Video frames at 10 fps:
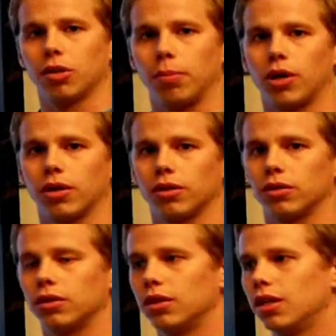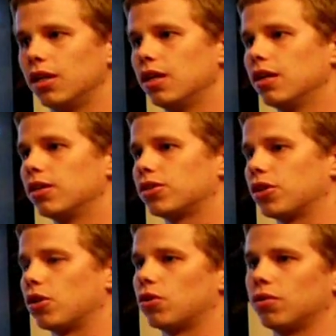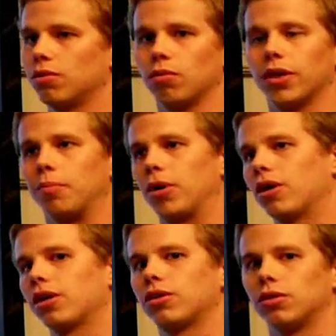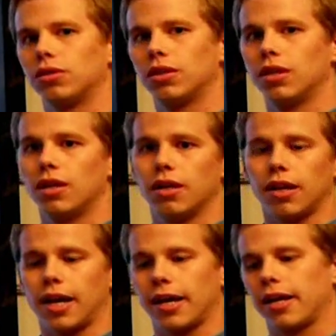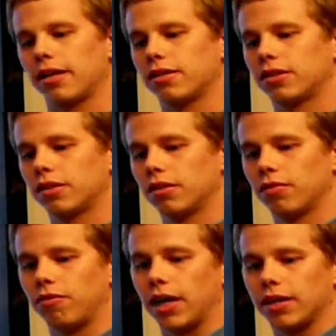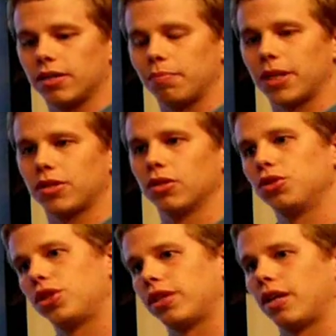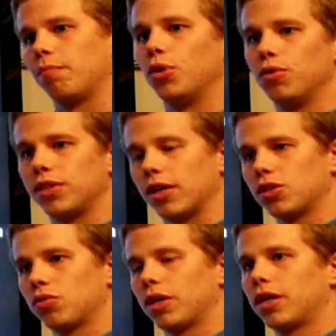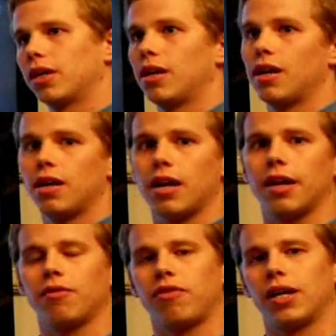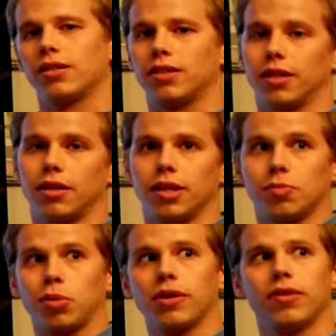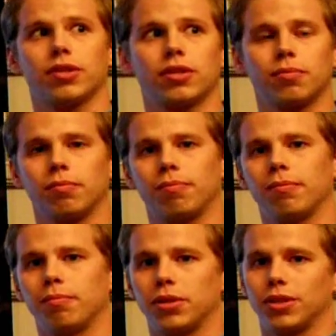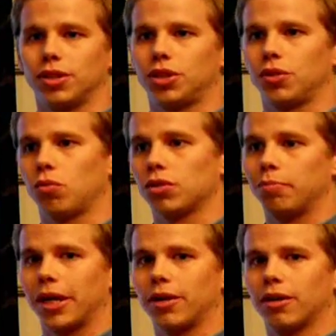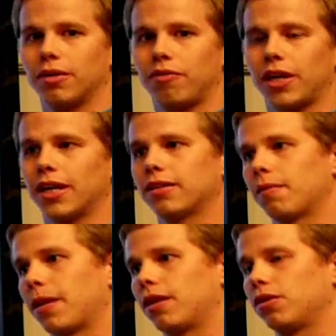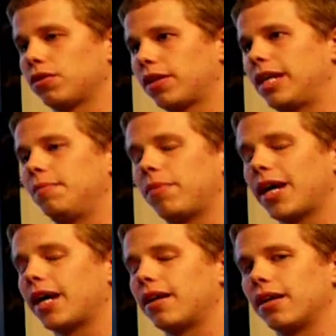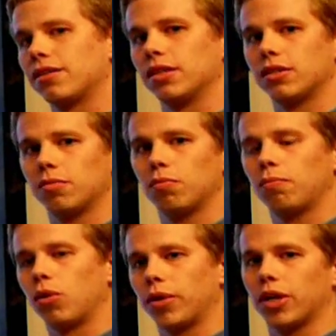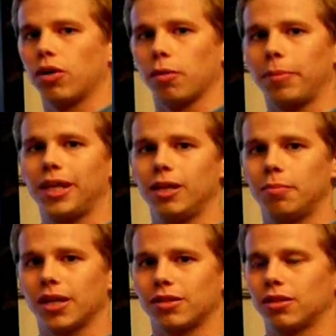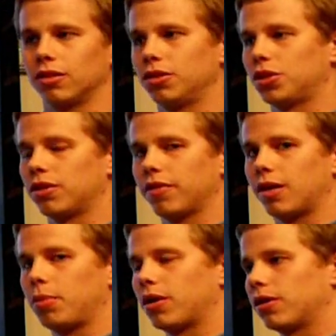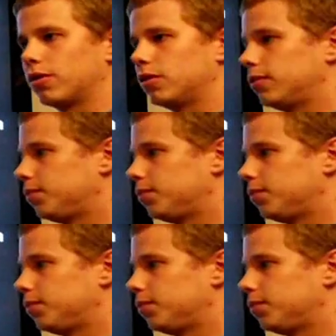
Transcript: particle. So when a particle finds a best solution, then it moves elsewhere and it finds that its previous position was better, in fact, then it'll keep that as its what we call the p-best solution of that particle.